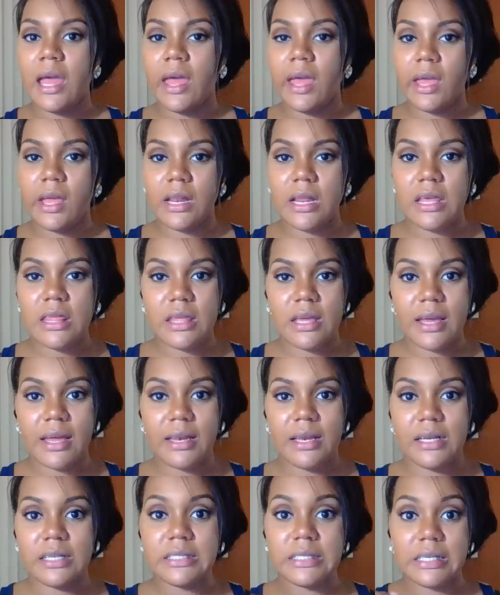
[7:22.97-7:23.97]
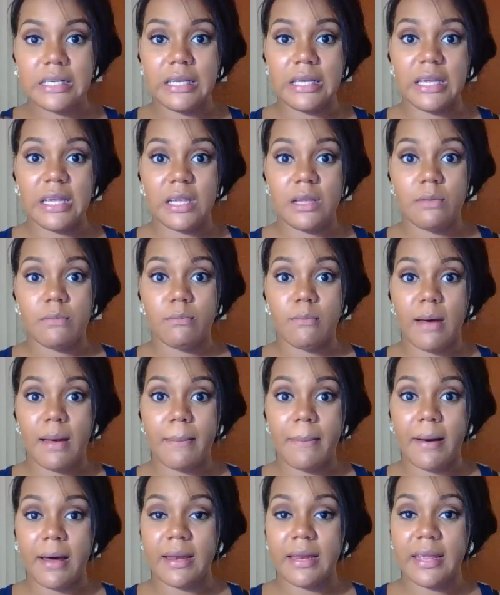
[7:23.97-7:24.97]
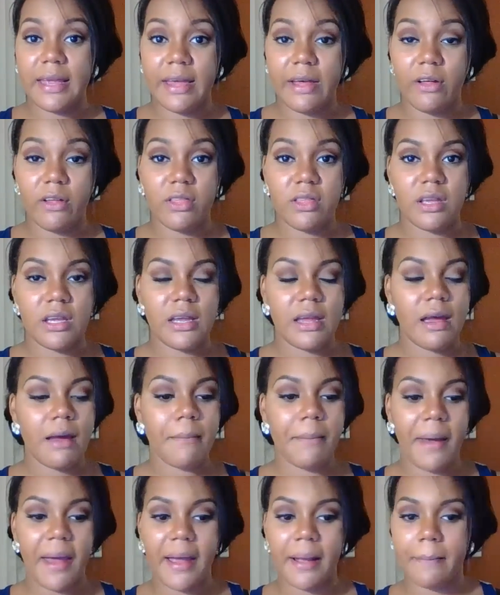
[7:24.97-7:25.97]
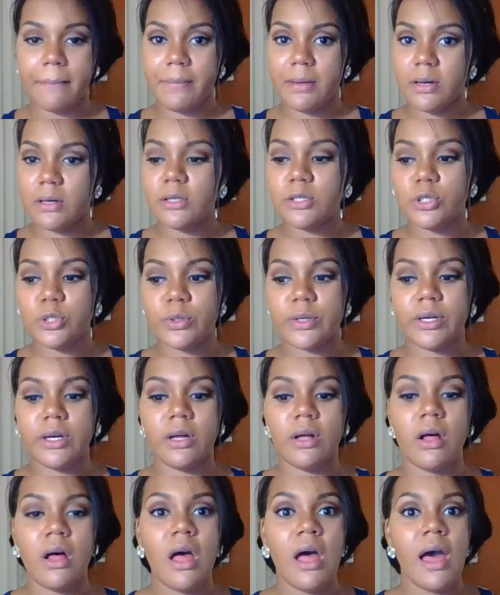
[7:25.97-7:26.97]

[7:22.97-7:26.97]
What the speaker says: Anything I need to keep my body healthy. I pack Benadryl.